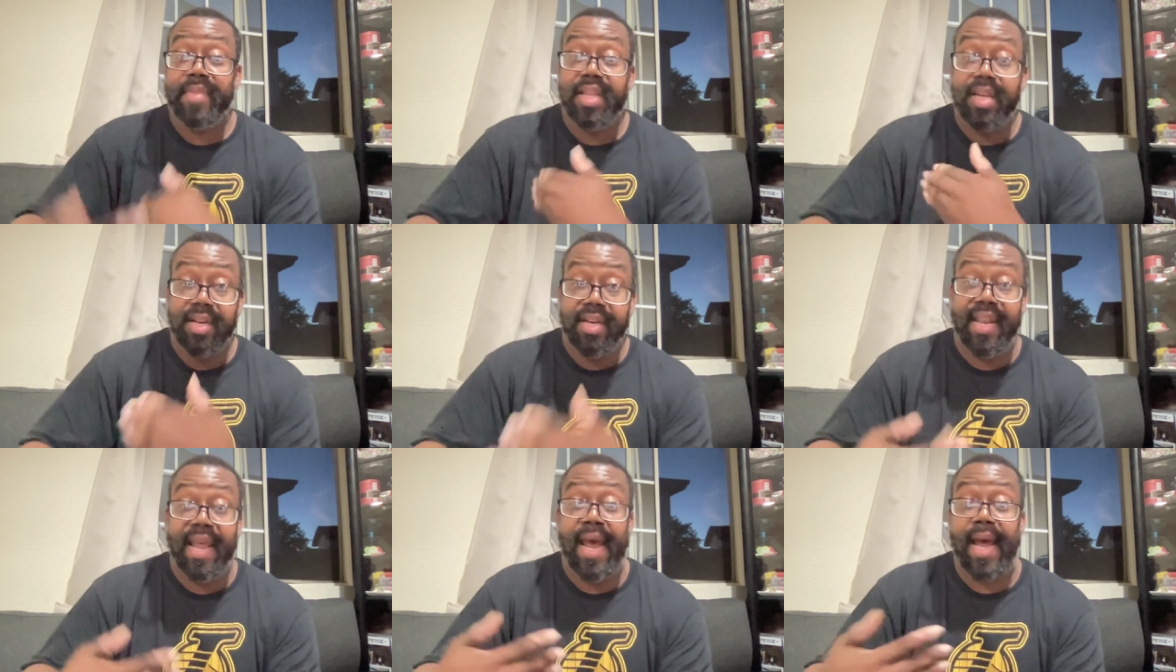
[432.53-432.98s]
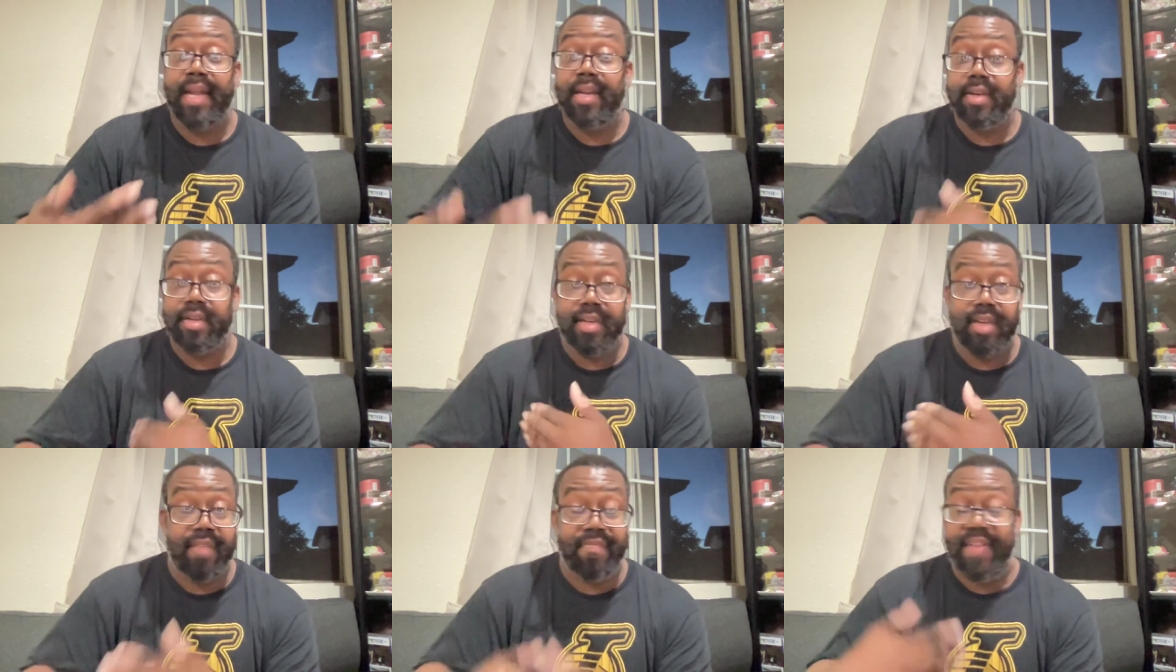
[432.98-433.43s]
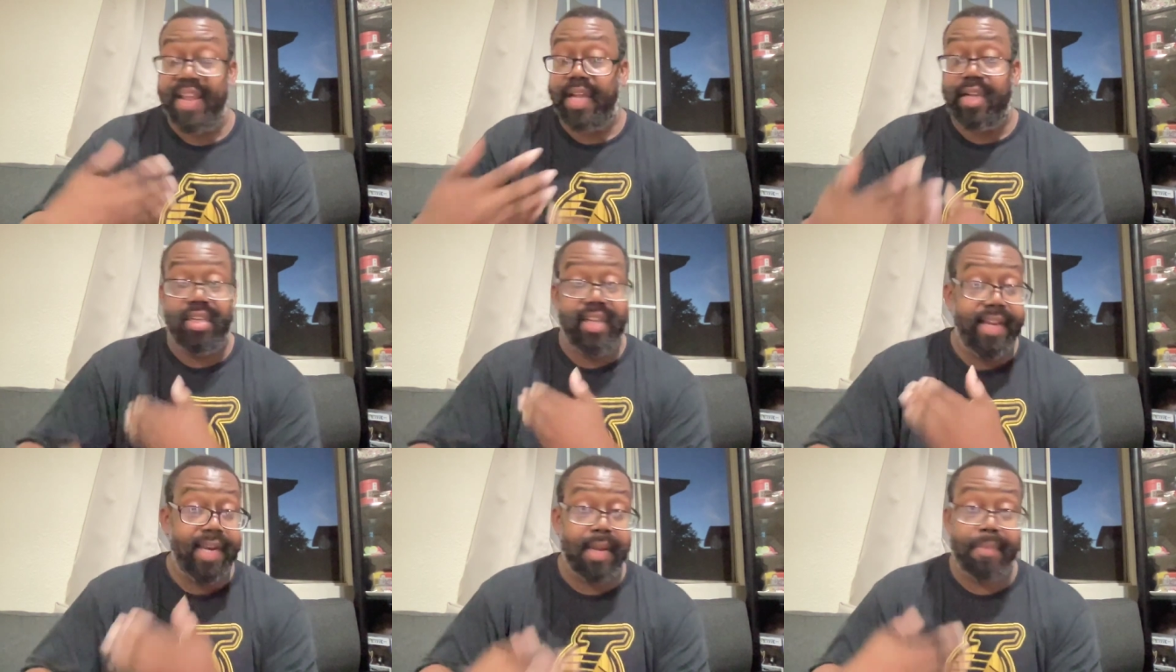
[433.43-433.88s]

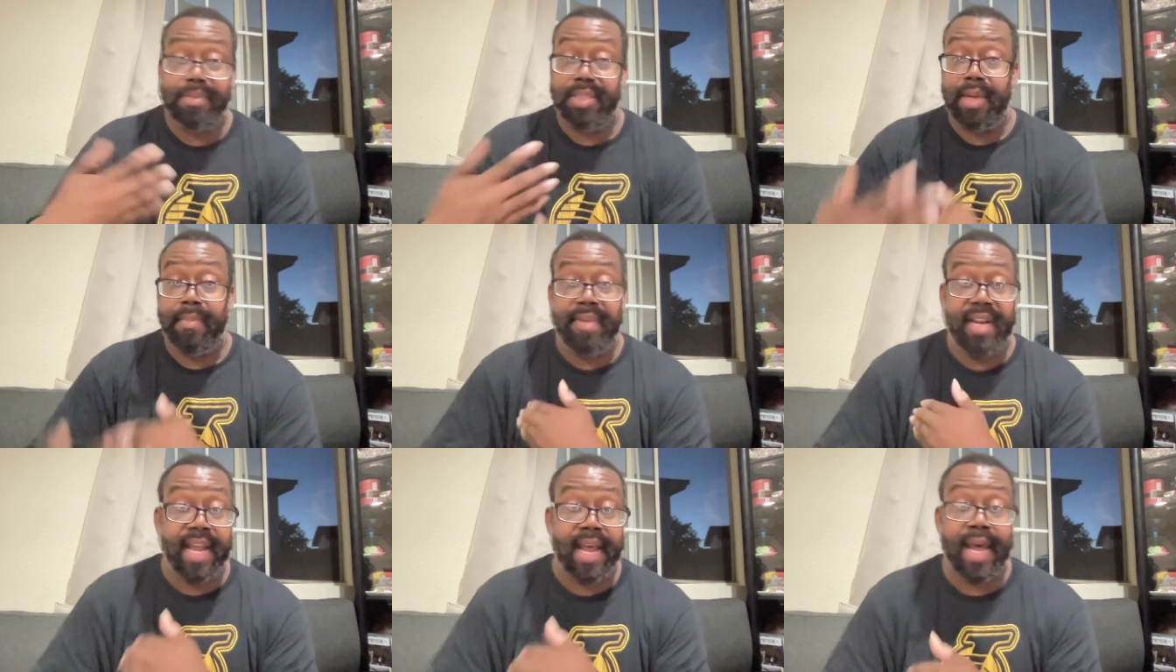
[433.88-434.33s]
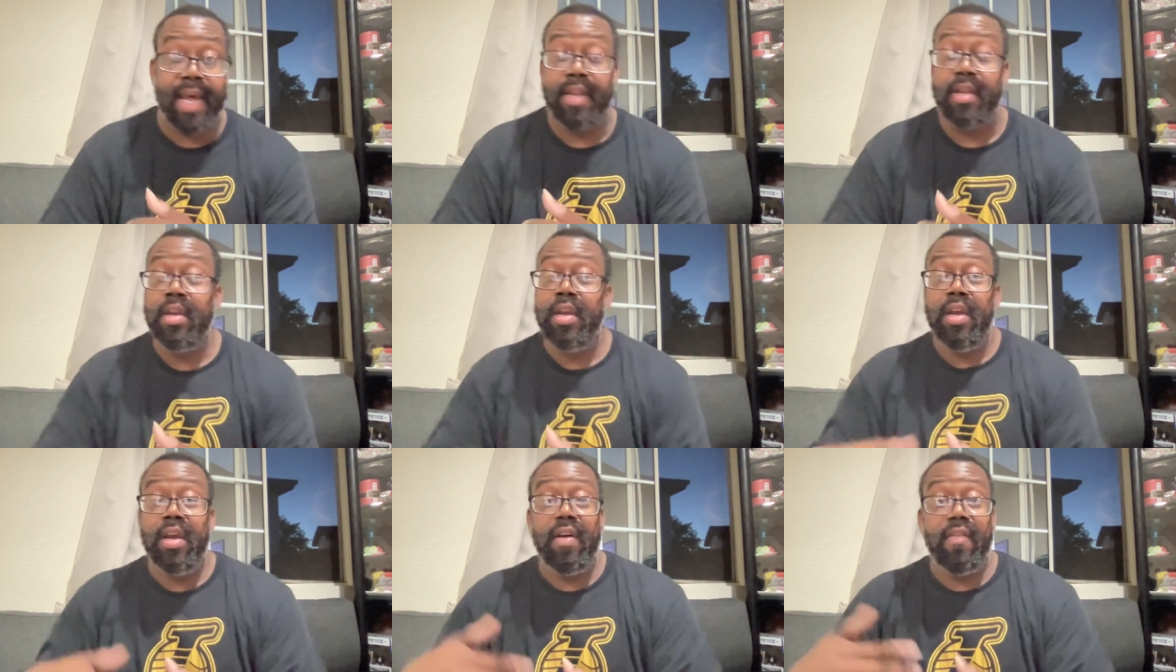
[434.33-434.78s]
some of that,